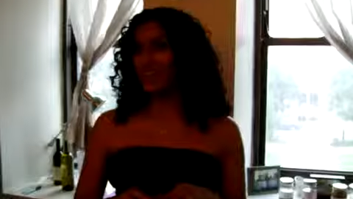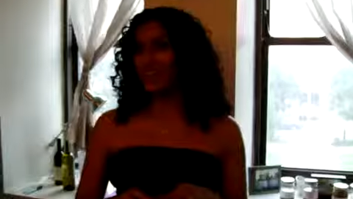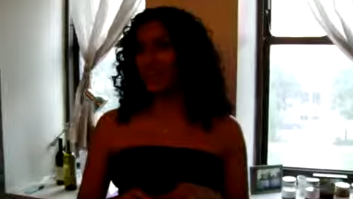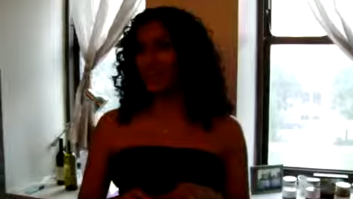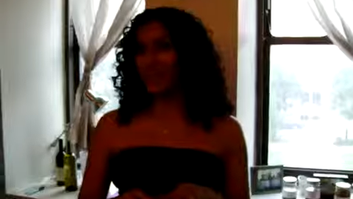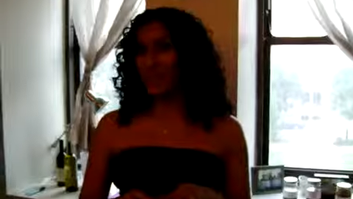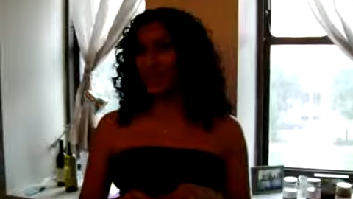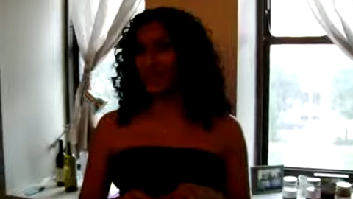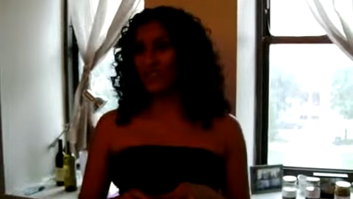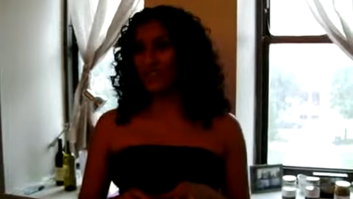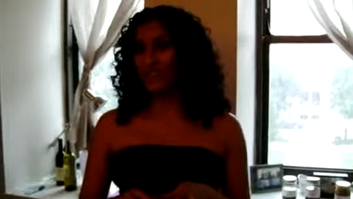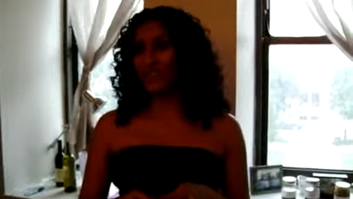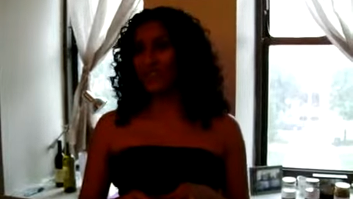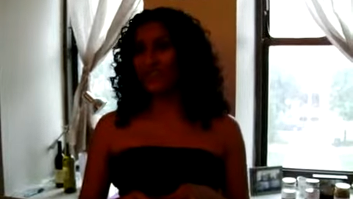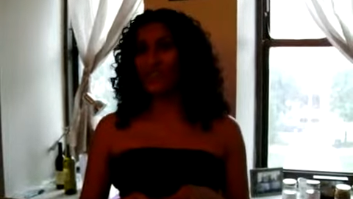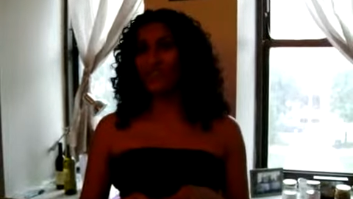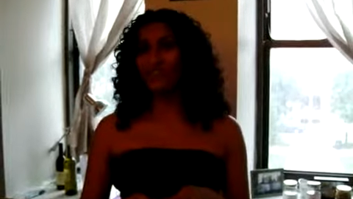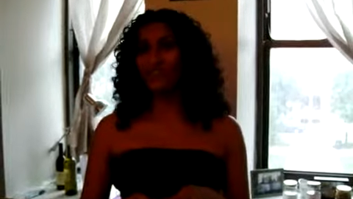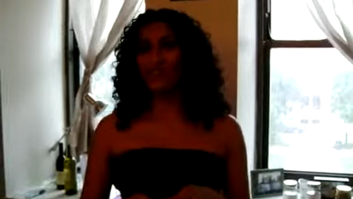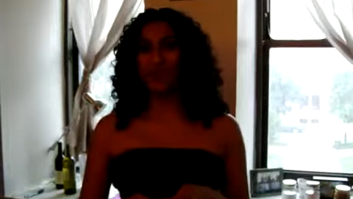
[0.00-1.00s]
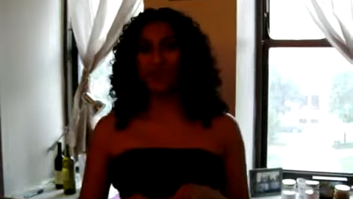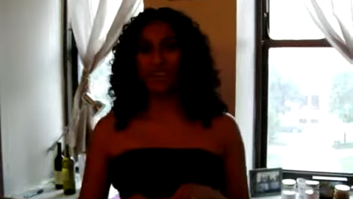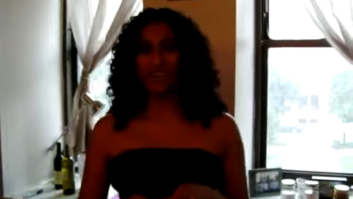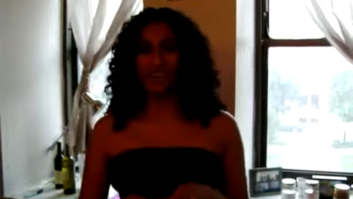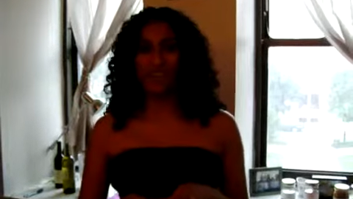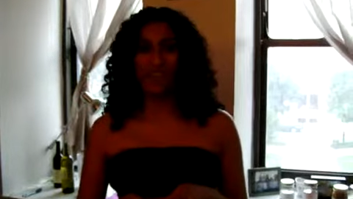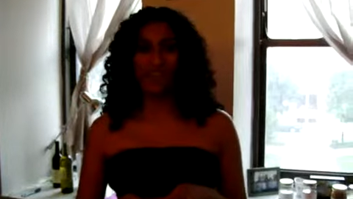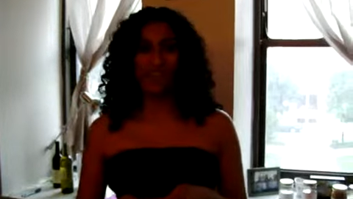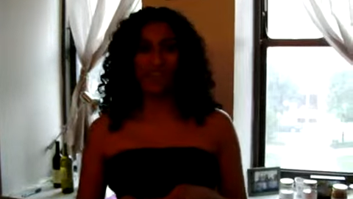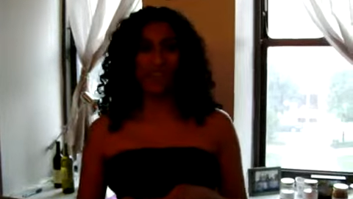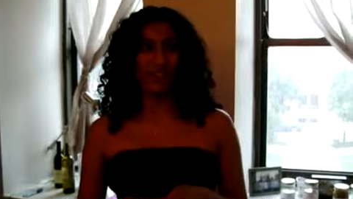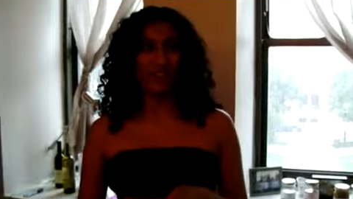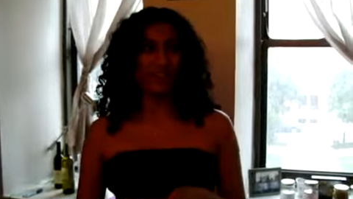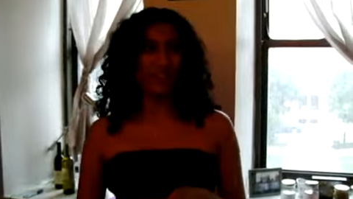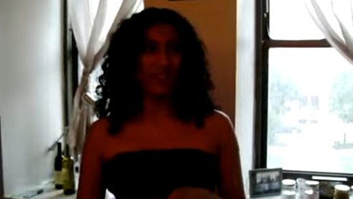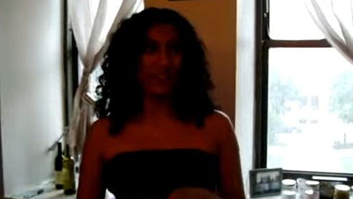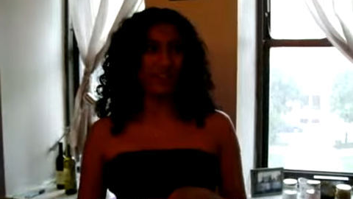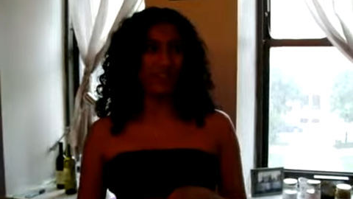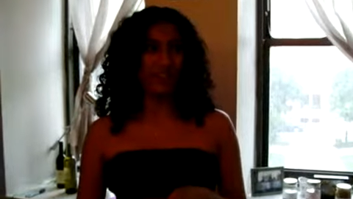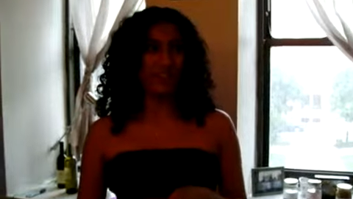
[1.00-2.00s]
it's native to West Africa,
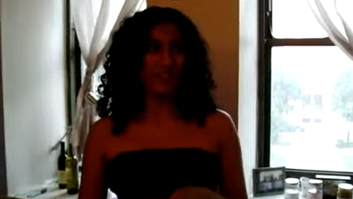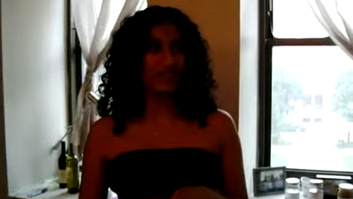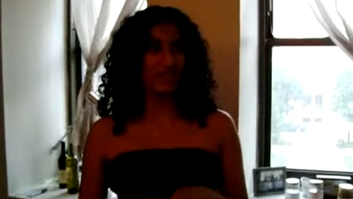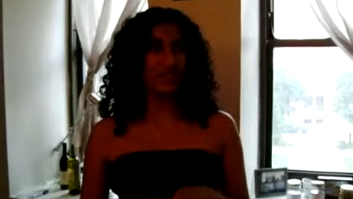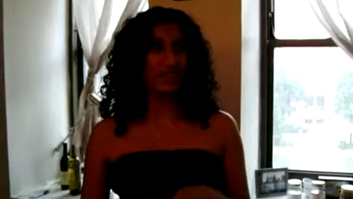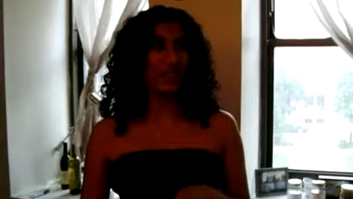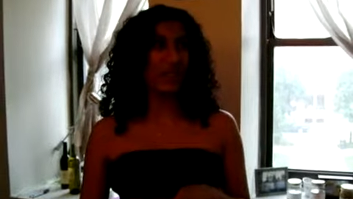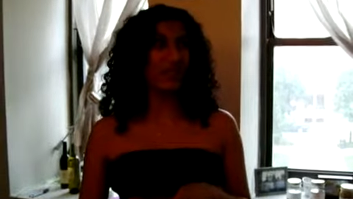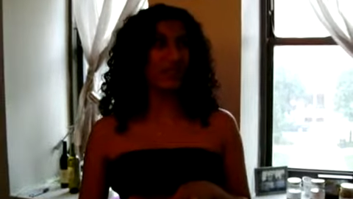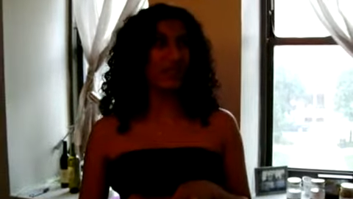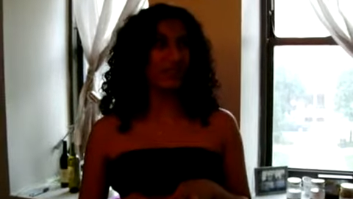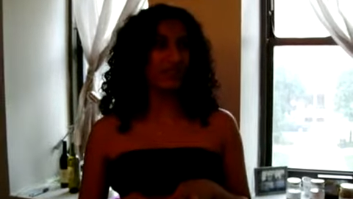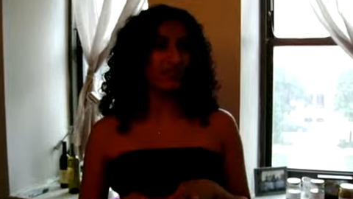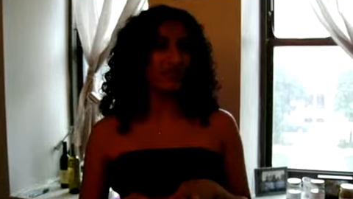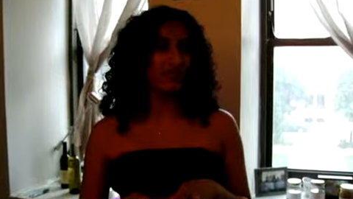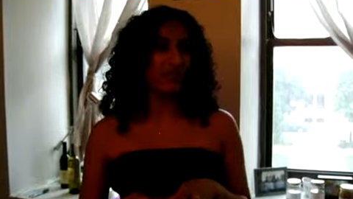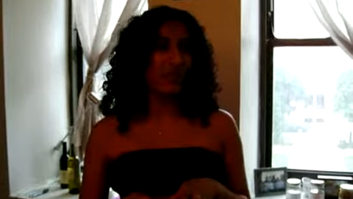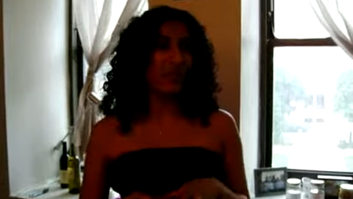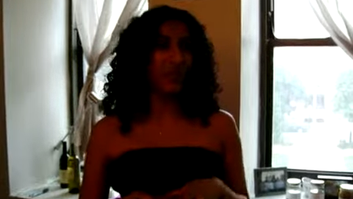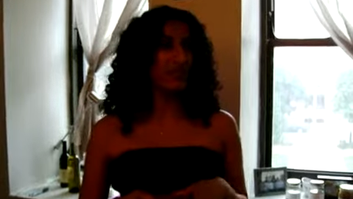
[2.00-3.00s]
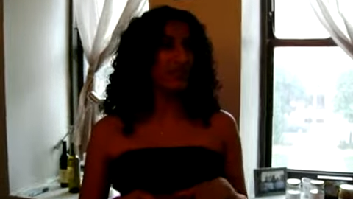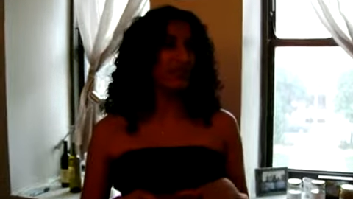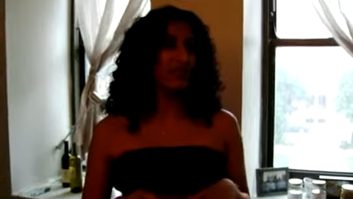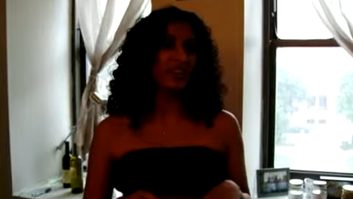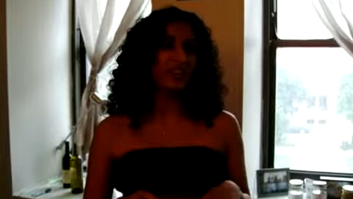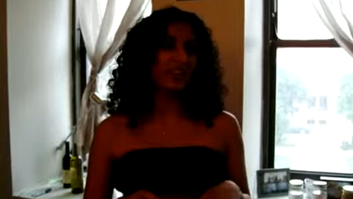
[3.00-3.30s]
and it's grown in, only can